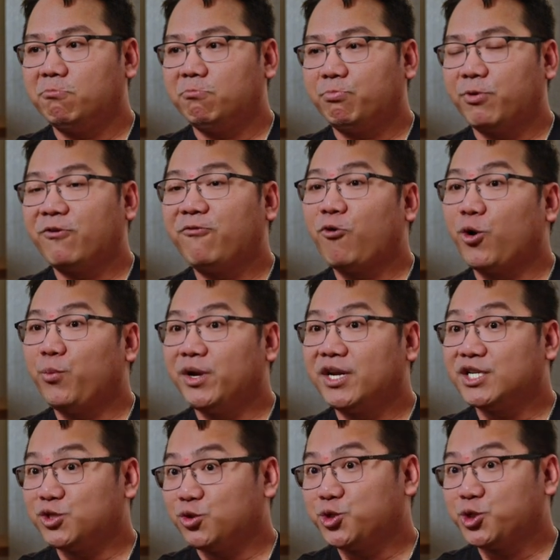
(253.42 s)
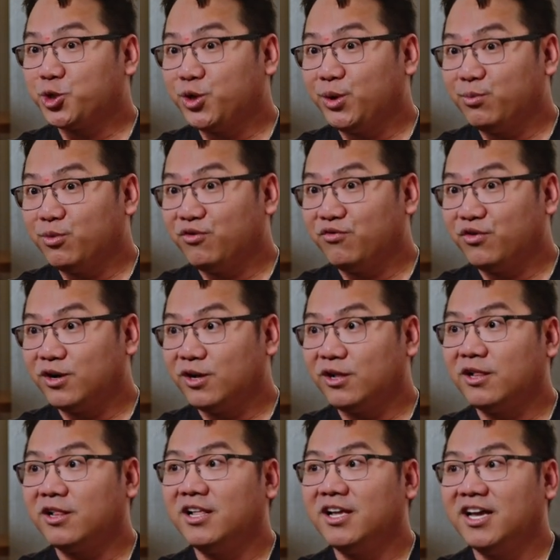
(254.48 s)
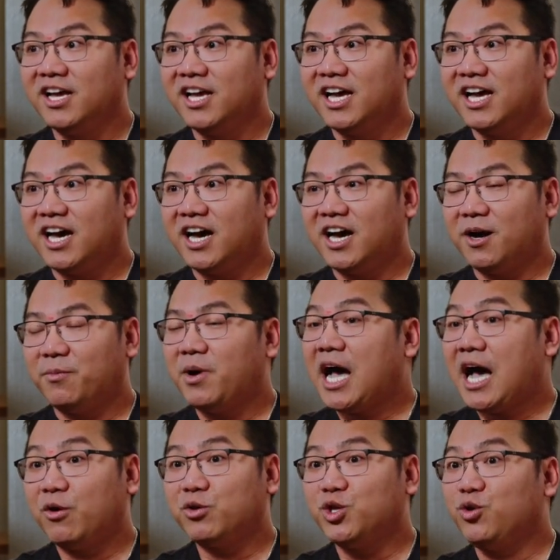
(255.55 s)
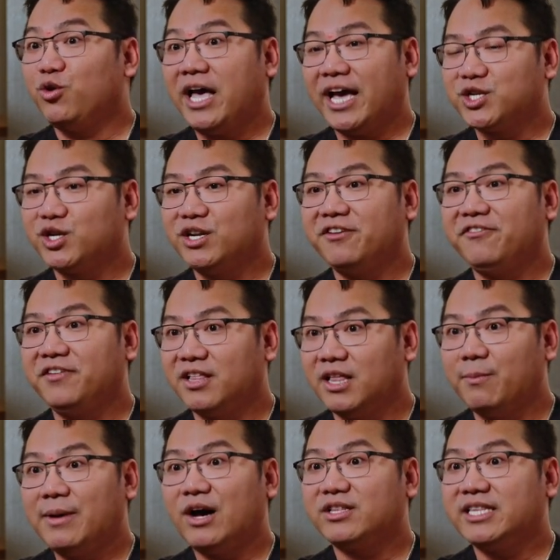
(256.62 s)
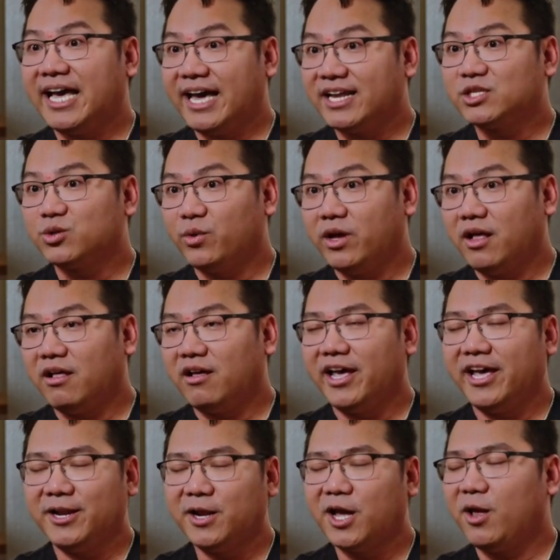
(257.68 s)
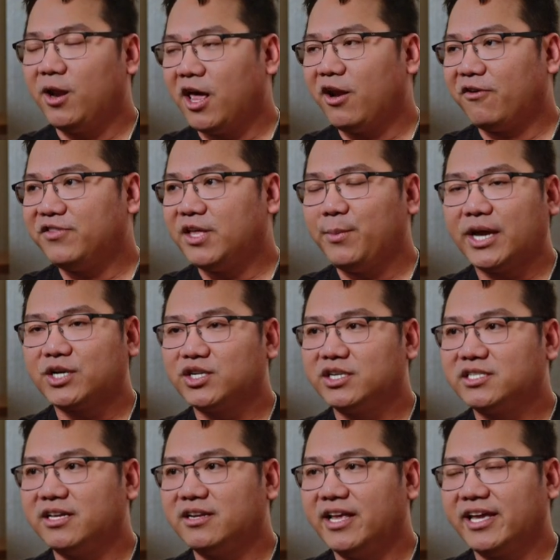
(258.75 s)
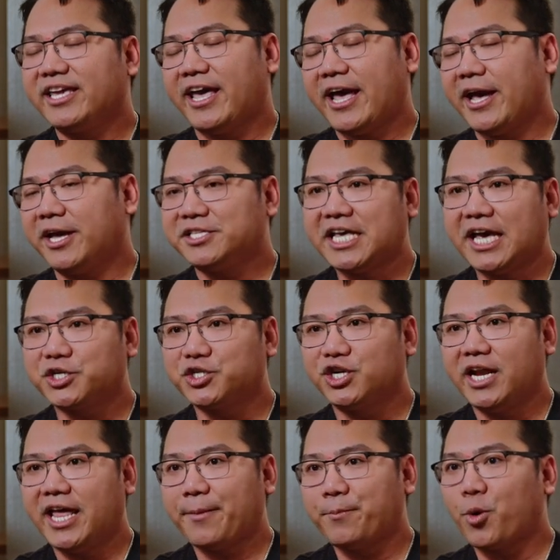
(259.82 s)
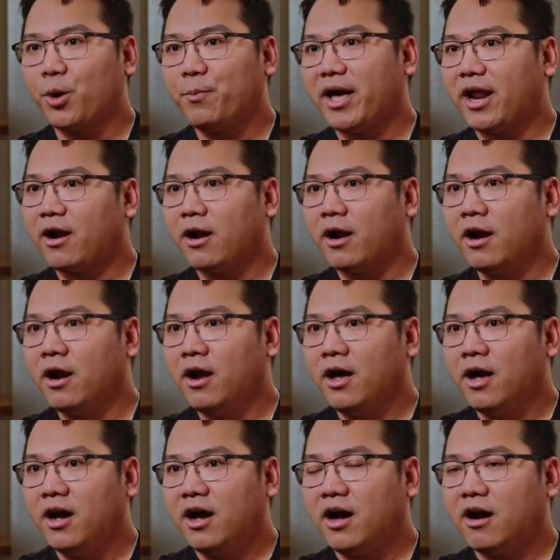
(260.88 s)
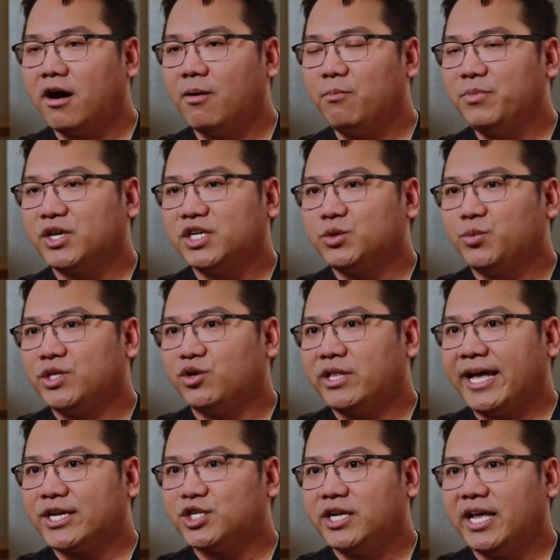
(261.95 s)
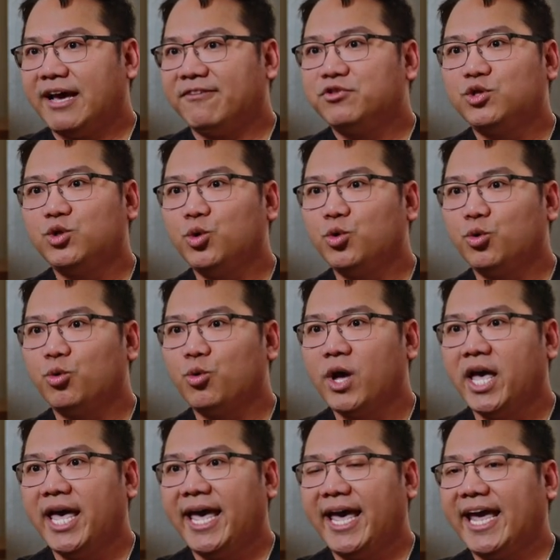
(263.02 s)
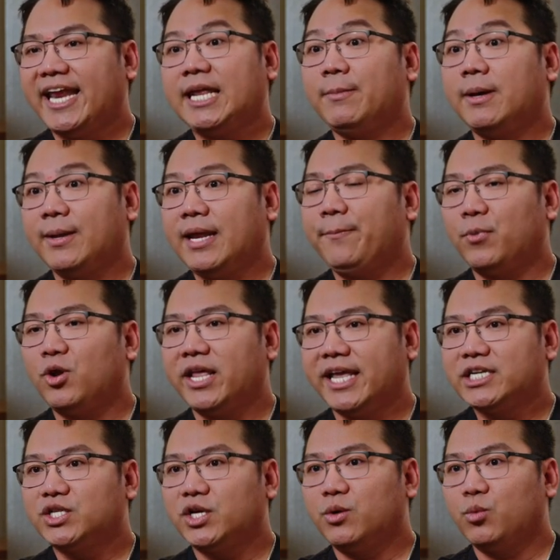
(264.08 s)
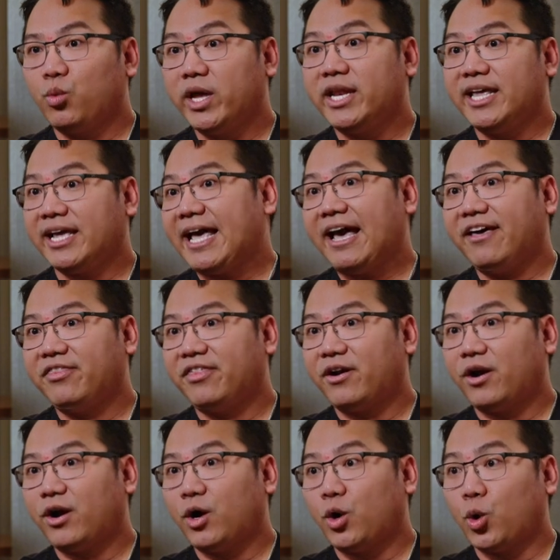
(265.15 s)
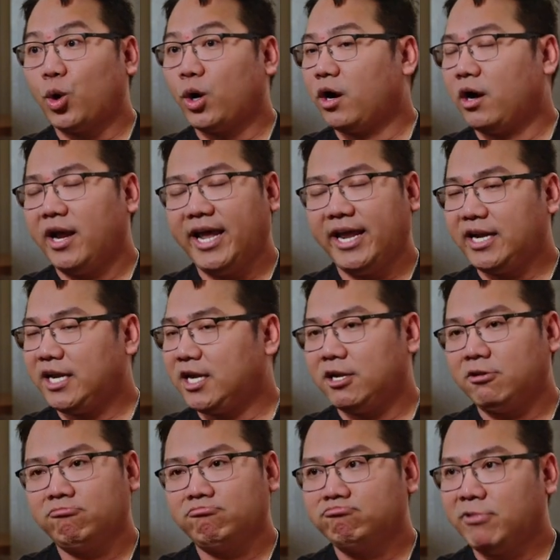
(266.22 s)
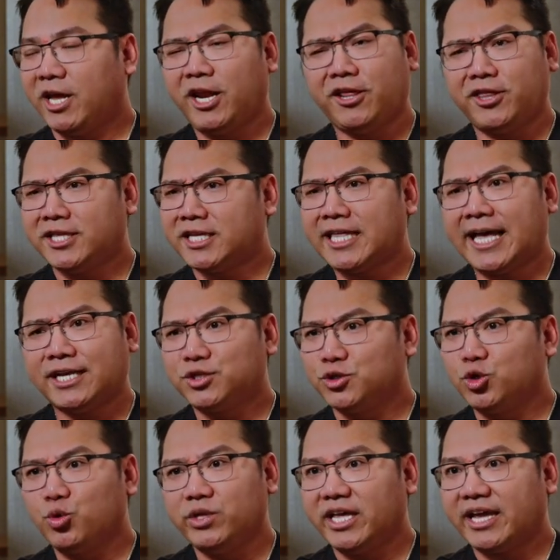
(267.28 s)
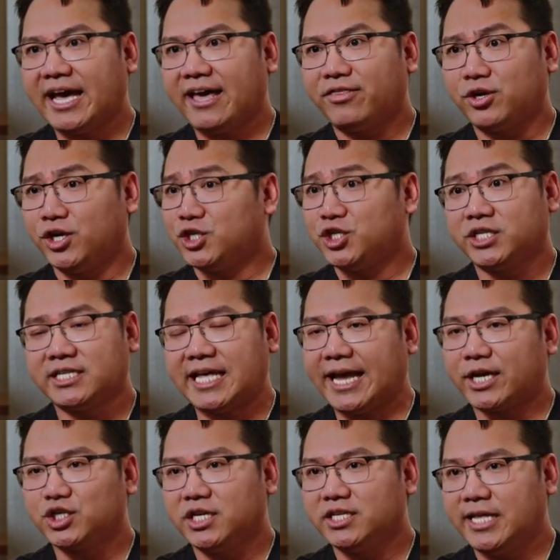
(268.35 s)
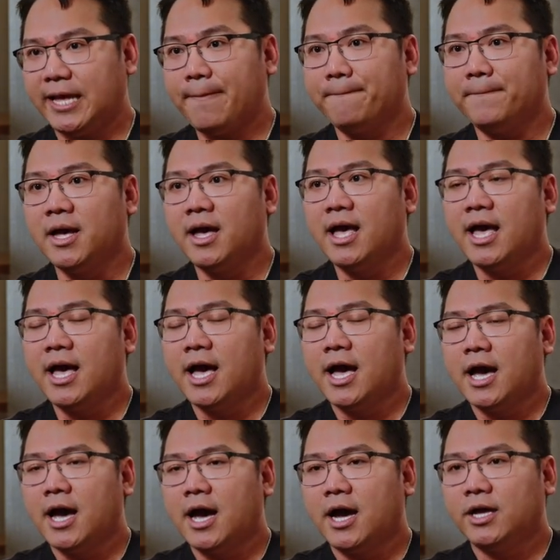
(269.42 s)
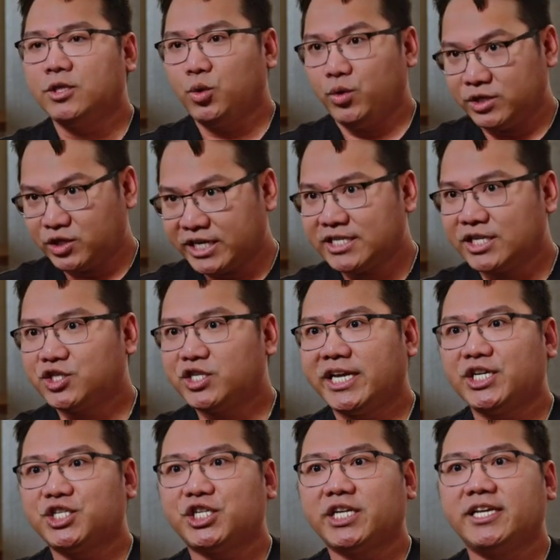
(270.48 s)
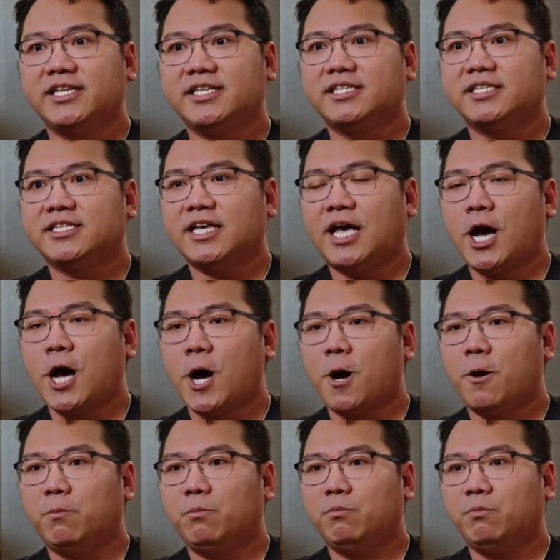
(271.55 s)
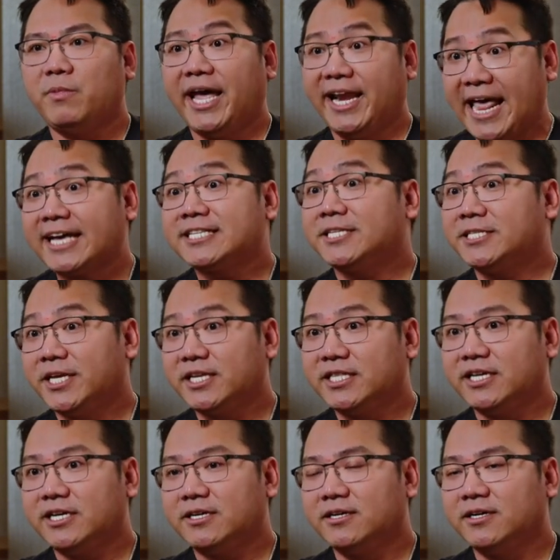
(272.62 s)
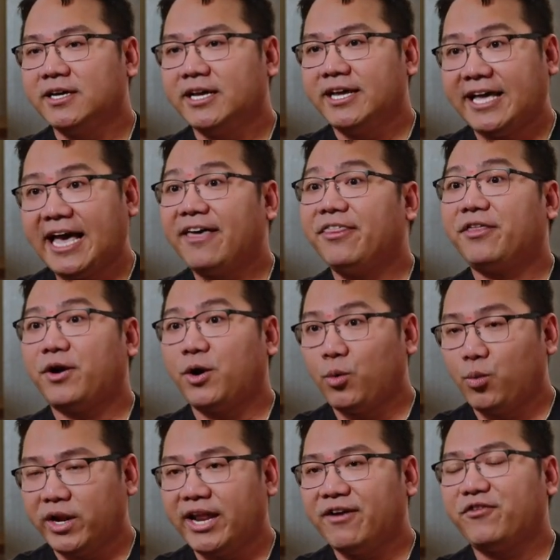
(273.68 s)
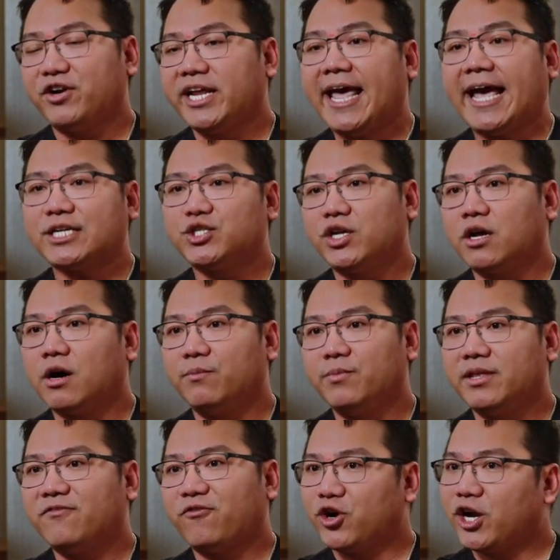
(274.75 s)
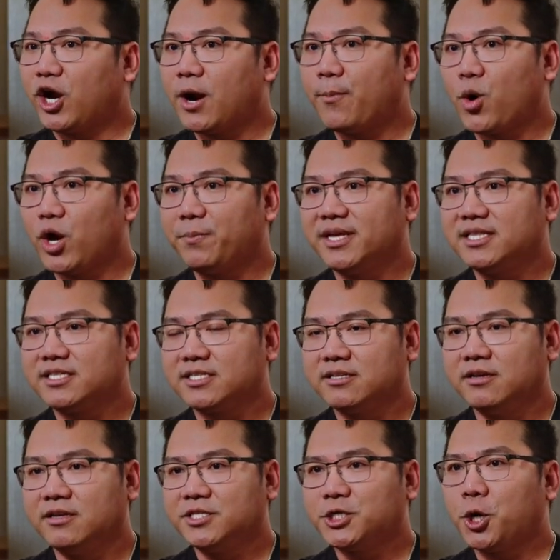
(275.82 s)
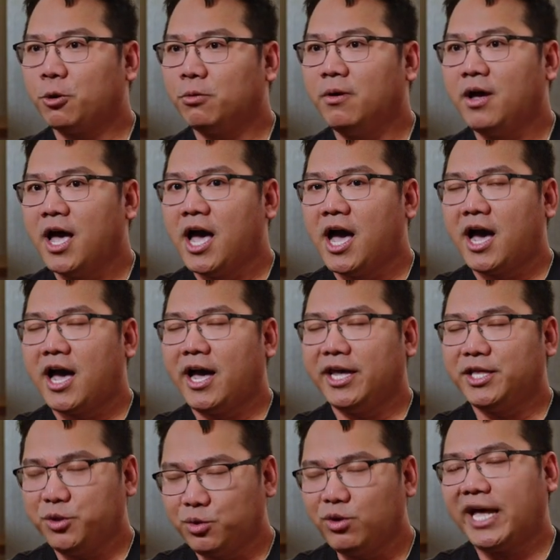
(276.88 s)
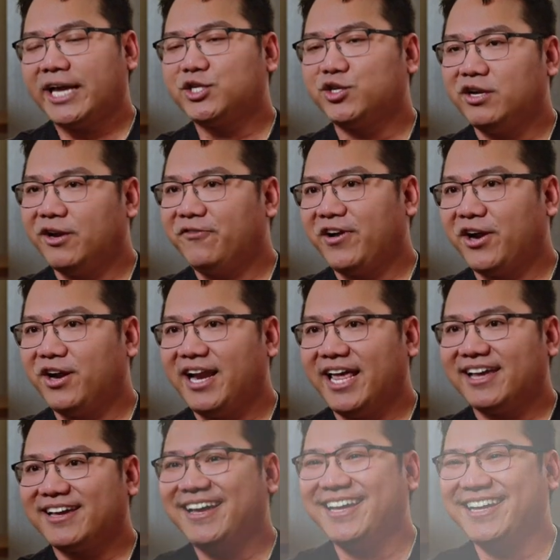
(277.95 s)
performing the suture removal, how do you actually feel about that as well? And a lot of them actually said like, yeah, it's actually like more better because we don't actually have to do any manipulation with the catheter or anything that has to do with the catheter. It's just actually them doing dressing changes and accessing the catheter whenever they actually come in for their appointments. So I do actually very like